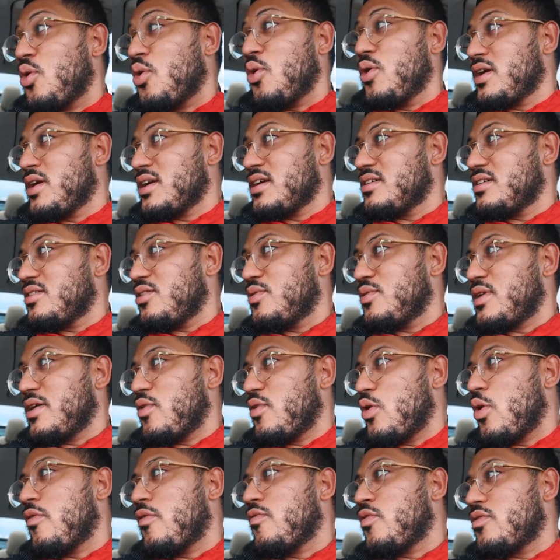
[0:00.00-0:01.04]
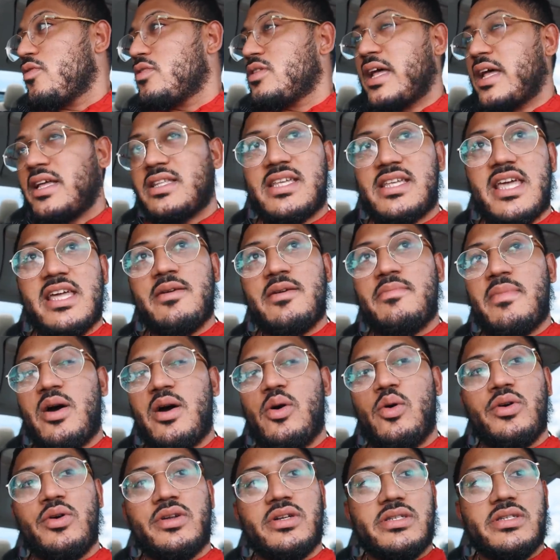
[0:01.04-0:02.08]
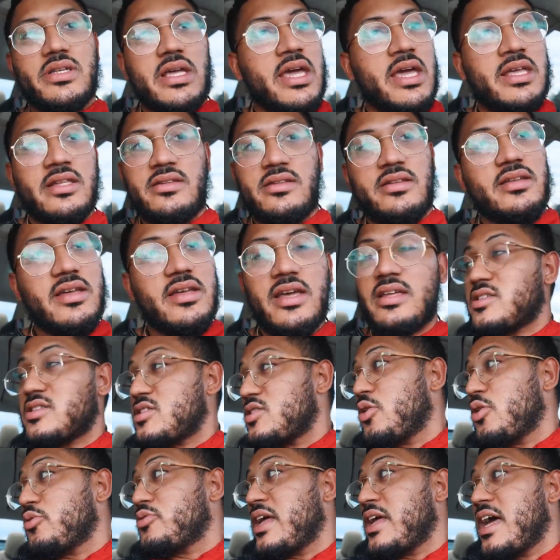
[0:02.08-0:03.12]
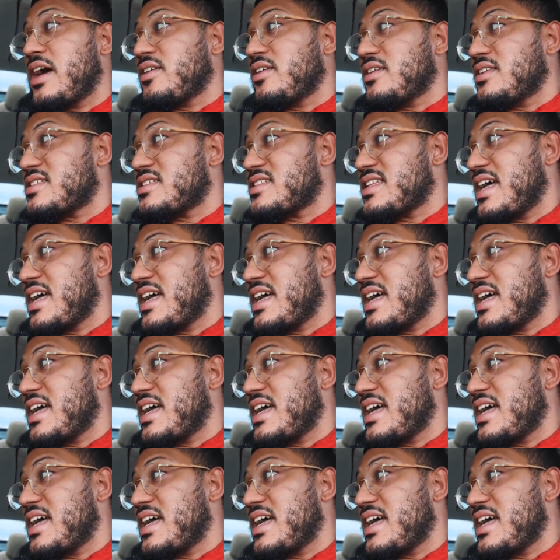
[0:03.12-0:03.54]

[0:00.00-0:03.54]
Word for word: going or whatever, over like taking my orders, it slowed down and